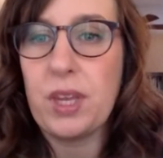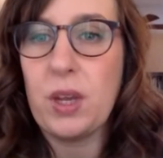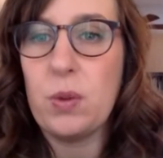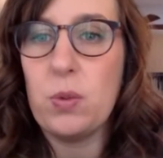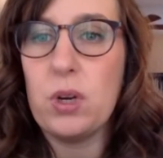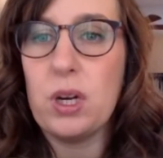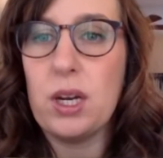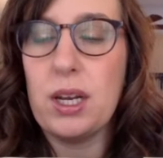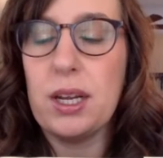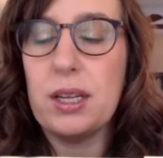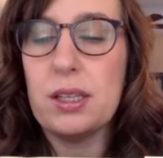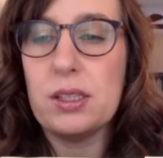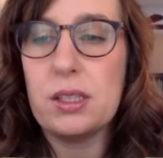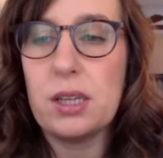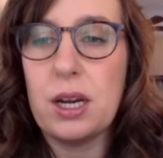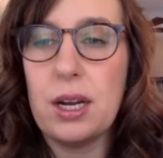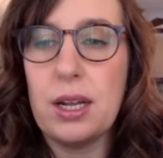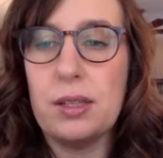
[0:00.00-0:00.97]
We're going to get
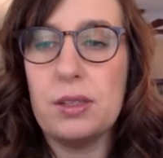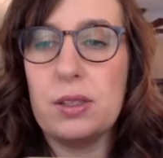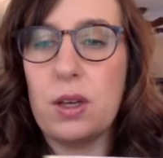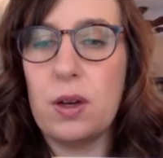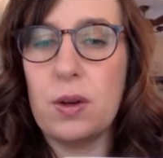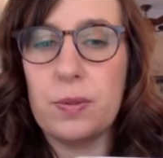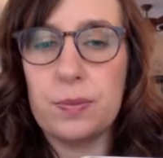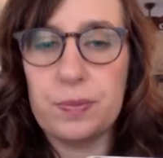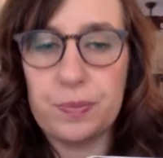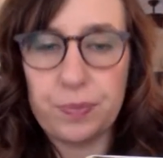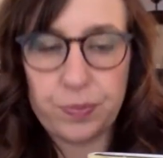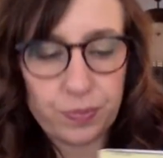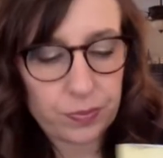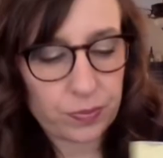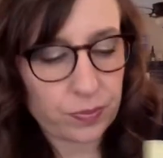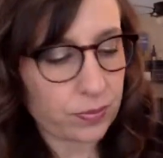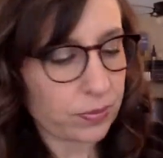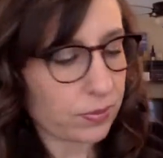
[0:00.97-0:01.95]
started. So
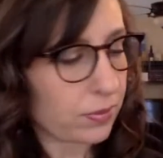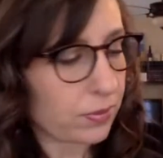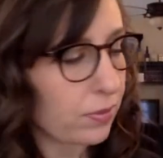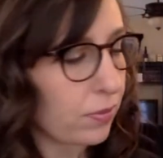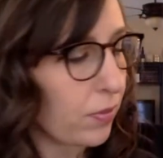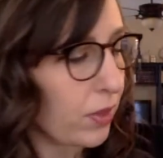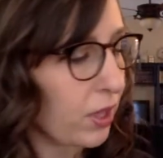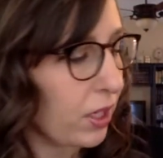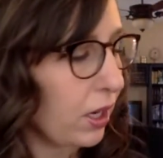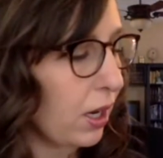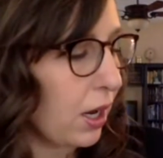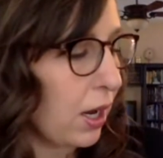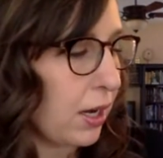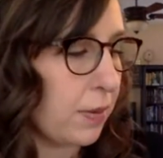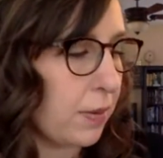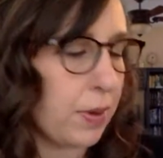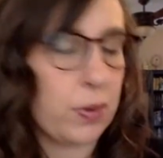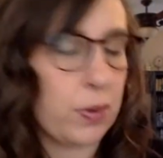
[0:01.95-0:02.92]

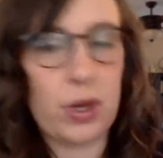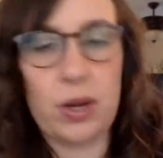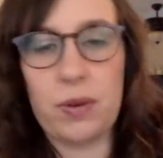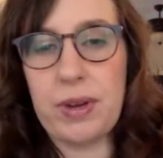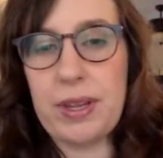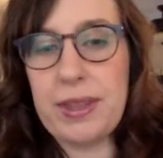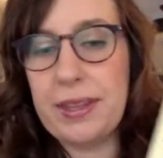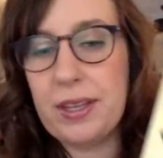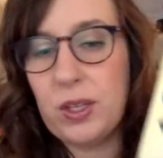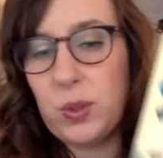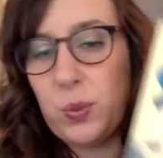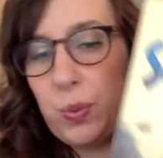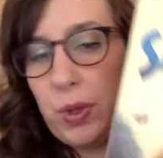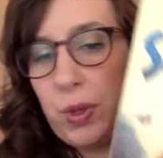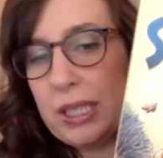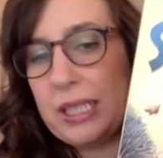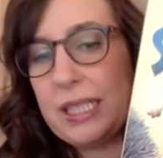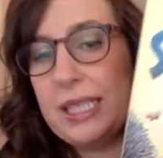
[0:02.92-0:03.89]
I'm going to read this
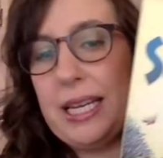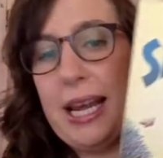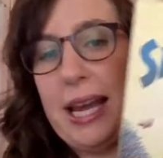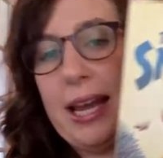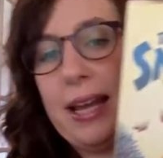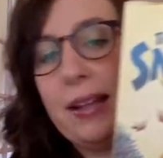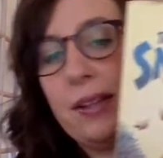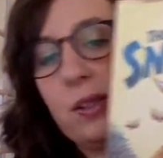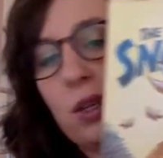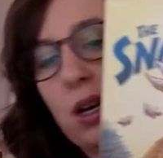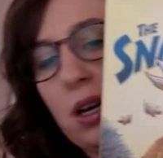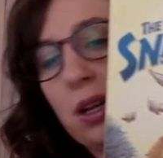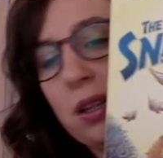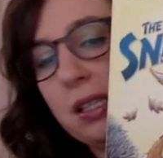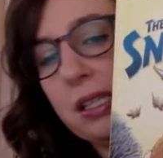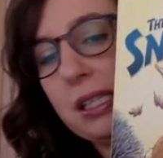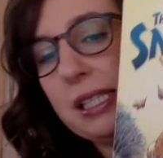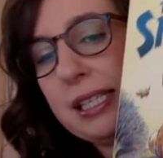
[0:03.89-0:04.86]
book today. It's
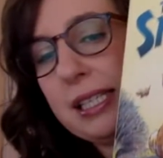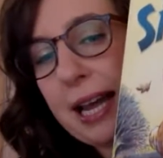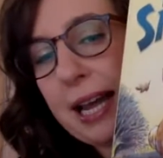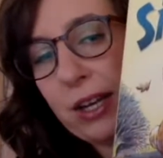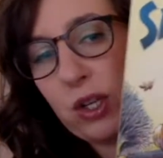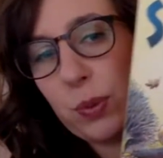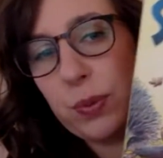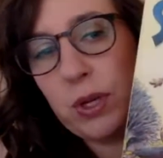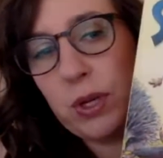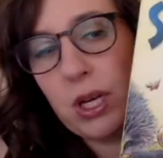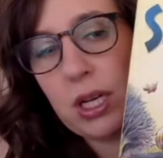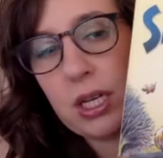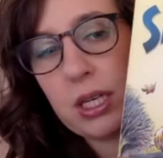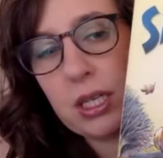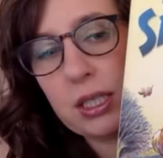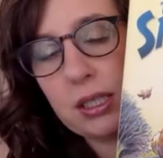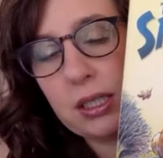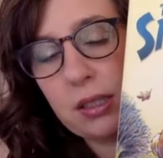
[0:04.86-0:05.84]
called the Snatchabook.
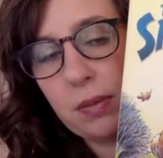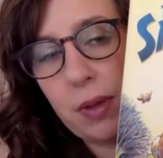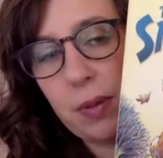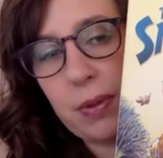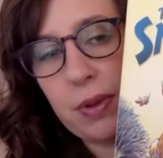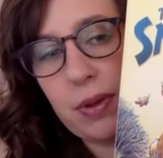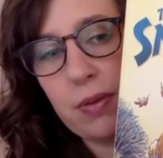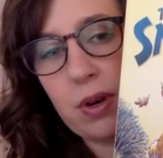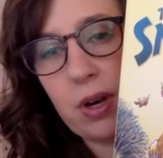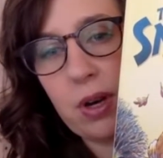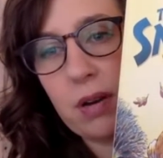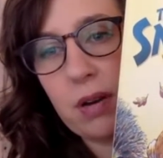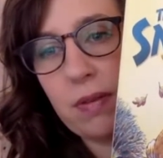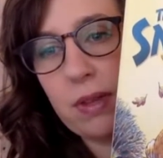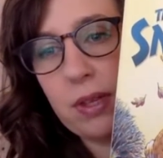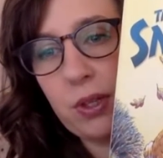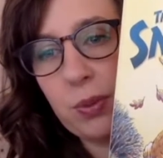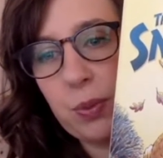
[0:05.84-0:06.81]
Maybe you've heard
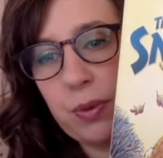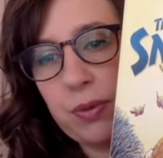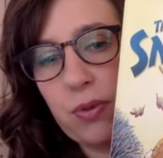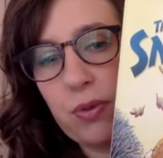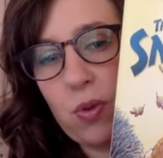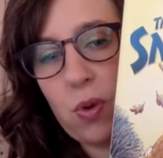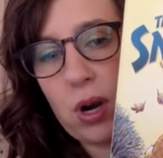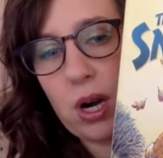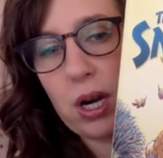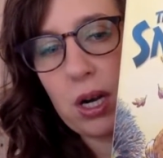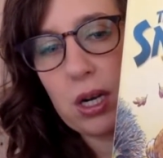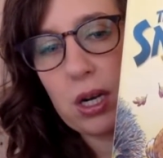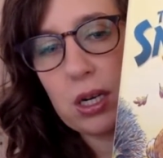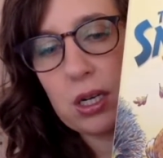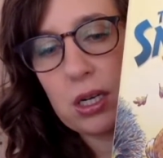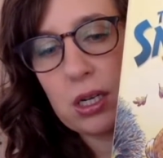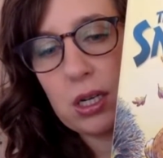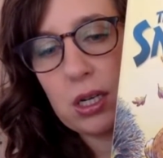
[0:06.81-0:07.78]
of this before.
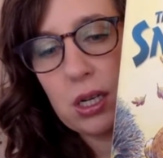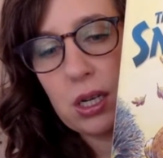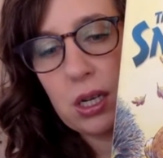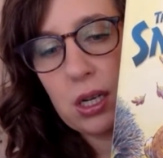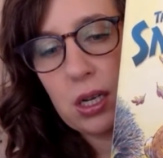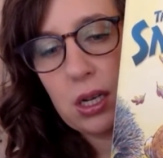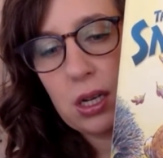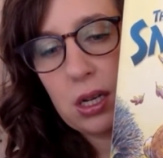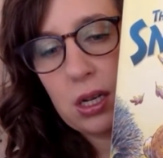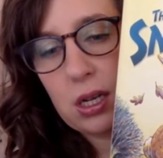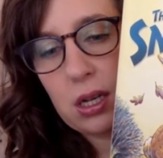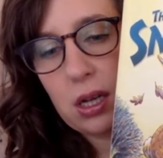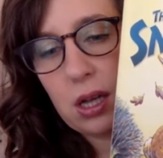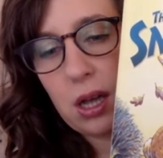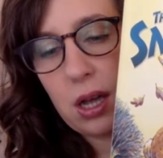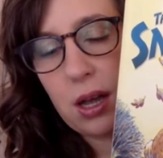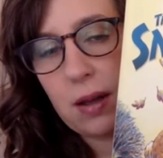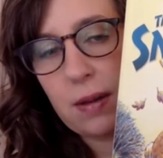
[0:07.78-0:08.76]

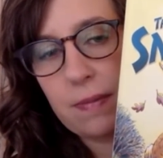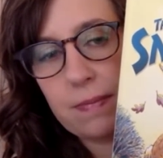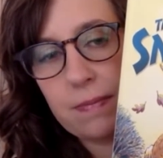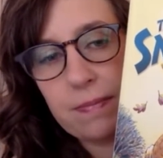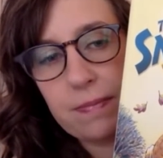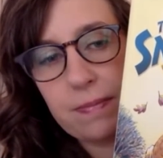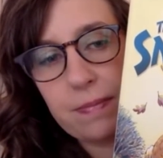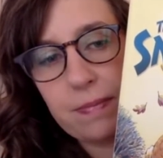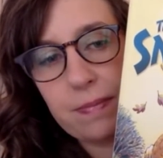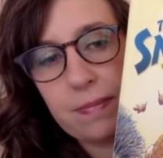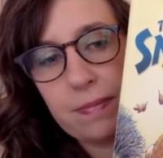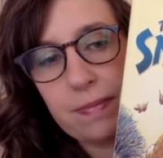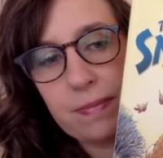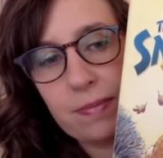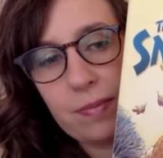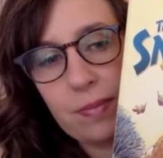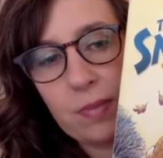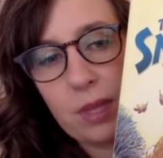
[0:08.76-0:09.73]
I
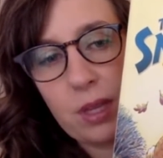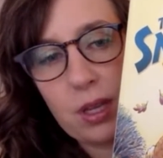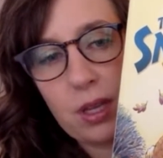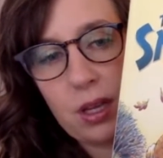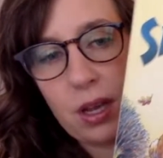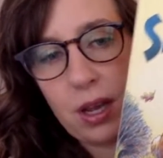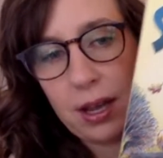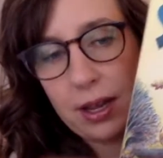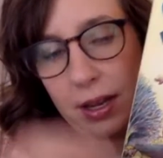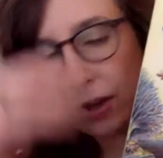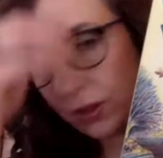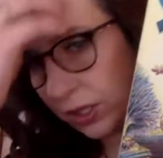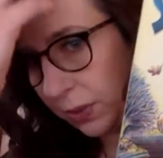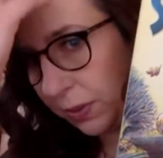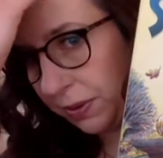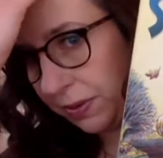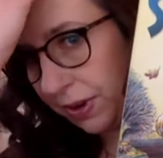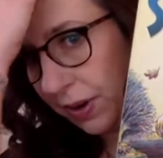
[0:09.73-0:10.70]
know
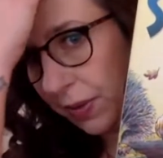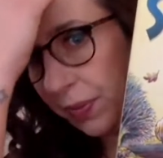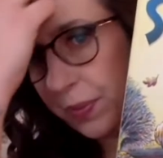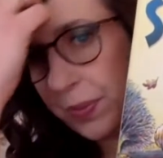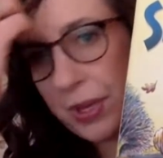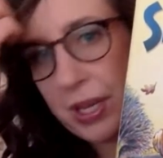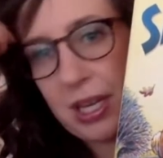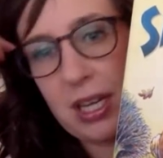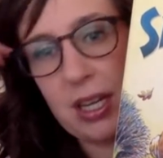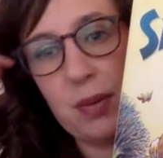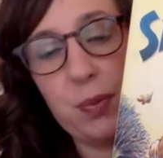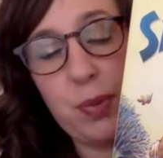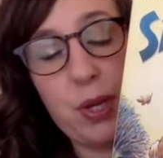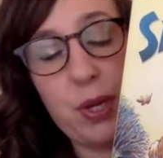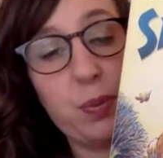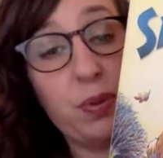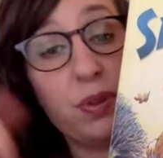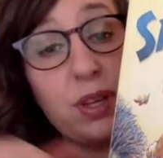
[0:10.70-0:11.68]
some of our Beacon
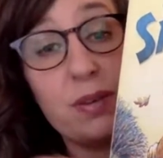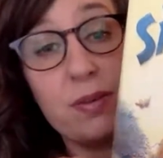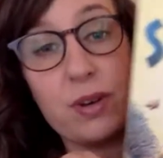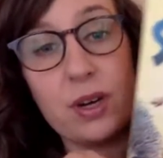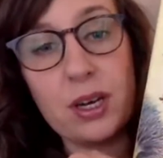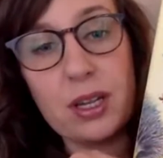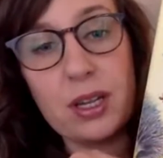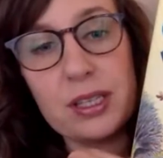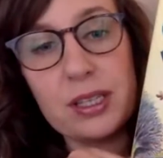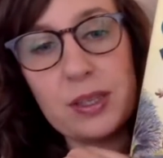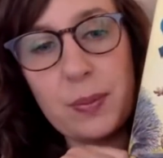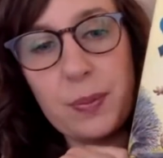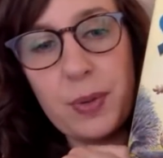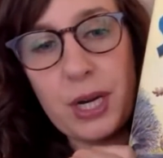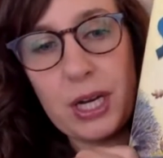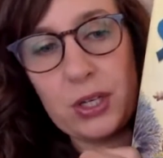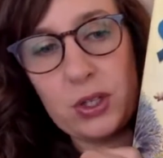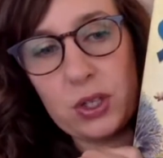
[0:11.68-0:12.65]
people have heard this a
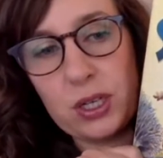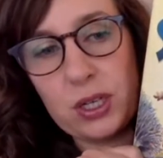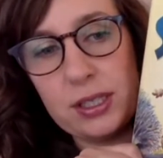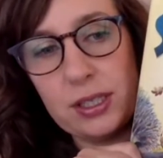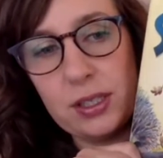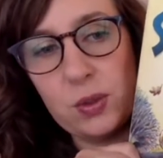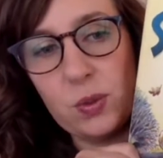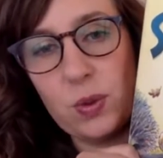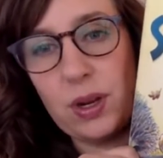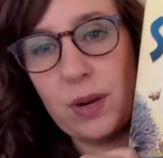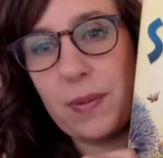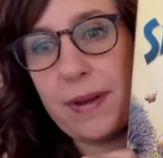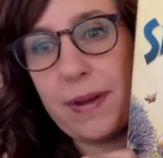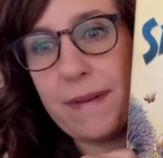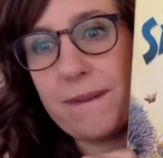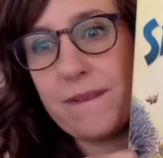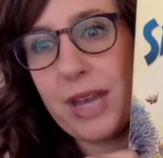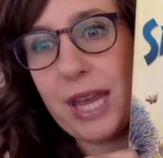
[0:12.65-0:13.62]
bunch because it's one of
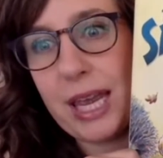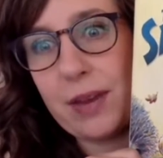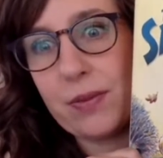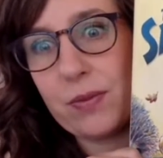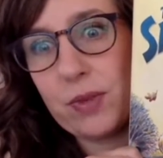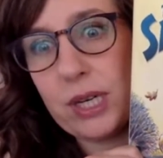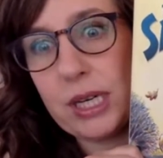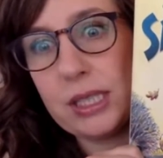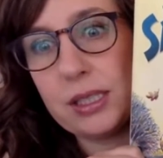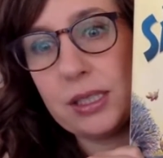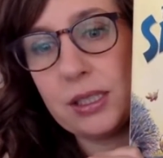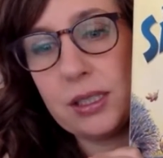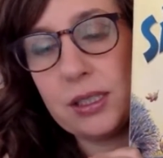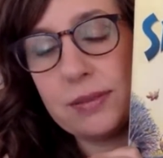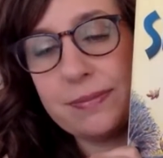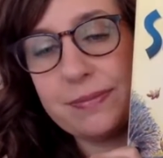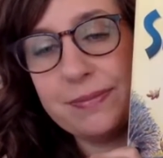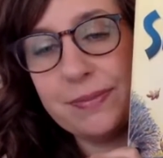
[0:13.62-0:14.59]
my
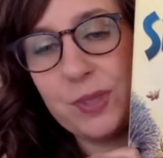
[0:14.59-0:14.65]
favorites.